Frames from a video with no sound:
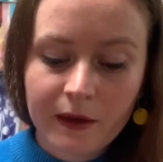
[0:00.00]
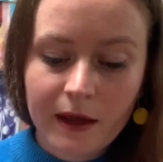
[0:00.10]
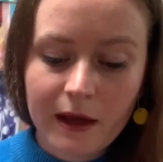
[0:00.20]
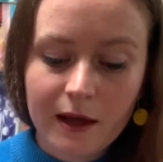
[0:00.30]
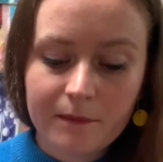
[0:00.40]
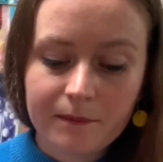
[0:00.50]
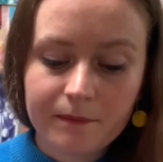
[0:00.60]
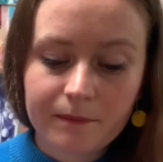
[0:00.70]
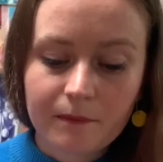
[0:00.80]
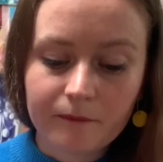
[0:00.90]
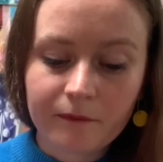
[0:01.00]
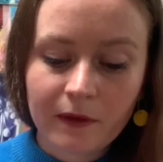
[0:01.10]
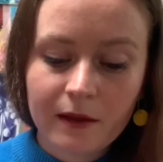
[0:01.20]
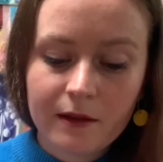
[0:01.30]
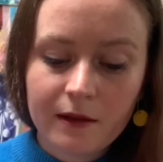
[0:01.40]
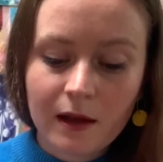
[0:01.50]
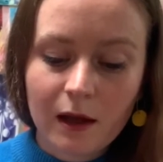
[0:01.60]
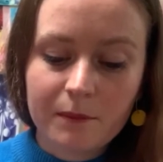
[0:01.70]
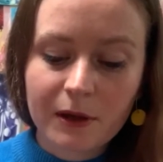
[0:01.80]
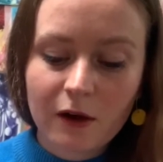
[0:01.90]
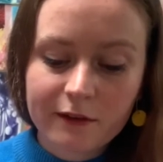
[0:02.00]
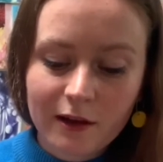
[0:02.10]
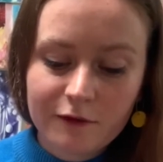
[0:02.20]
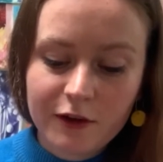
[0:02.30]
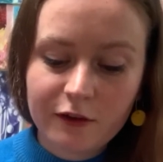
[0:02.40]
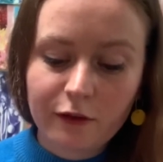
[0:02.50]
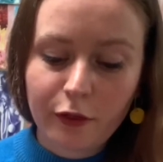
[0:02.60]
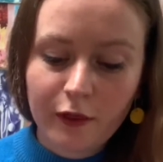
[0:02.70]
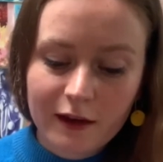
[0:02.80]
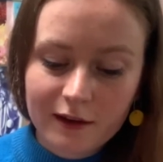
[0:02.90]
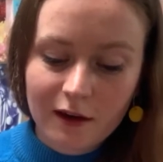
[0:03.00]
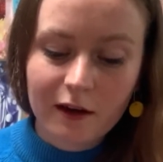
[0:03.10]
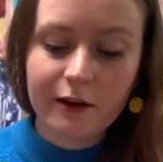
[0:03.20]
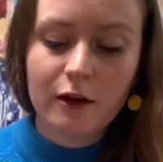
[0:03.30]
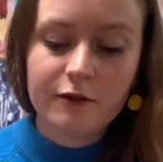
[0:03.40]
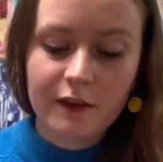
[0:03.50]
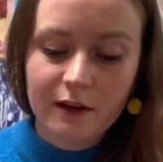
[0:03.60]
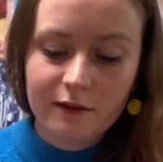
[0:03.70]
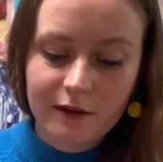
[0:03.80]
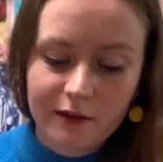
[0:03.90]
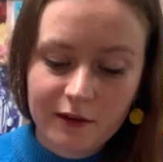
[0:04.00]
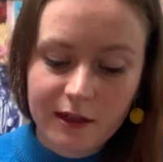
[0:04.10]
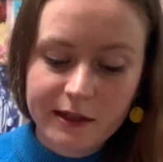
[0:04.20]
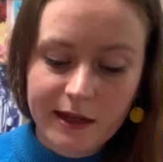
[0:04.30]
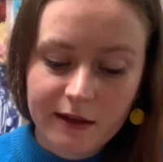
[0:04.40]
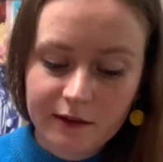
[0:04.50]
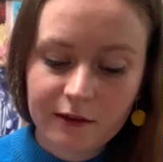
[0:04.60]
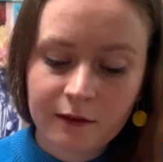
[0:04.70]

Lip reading: And because I've used the thinner yarn over the existing knit,